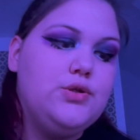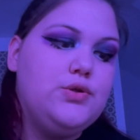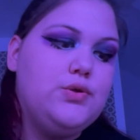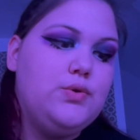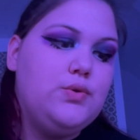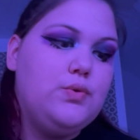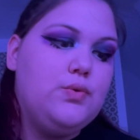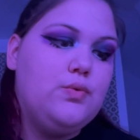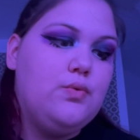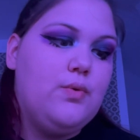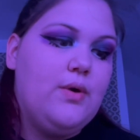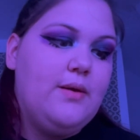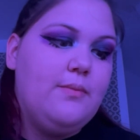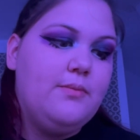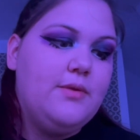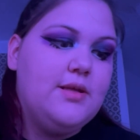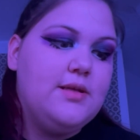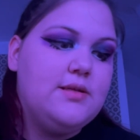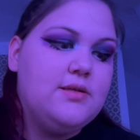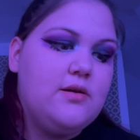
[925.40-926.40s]
to
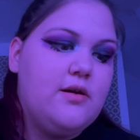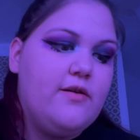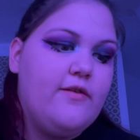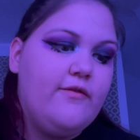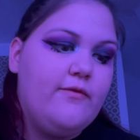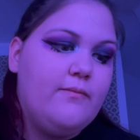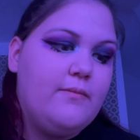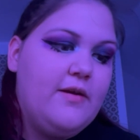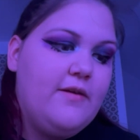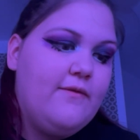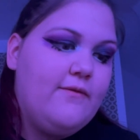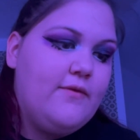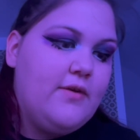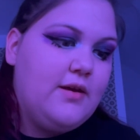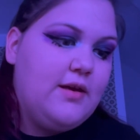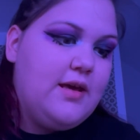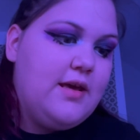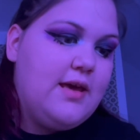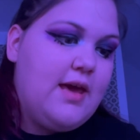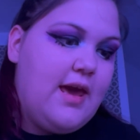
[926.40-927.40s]
wipe this off my
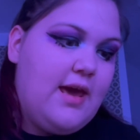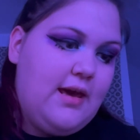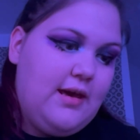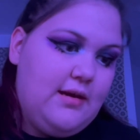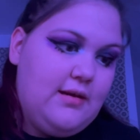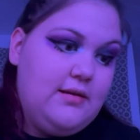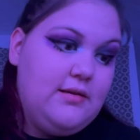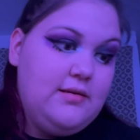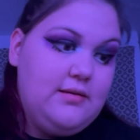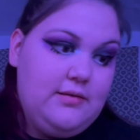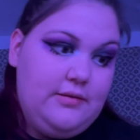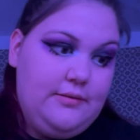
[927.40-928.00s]
fucking hand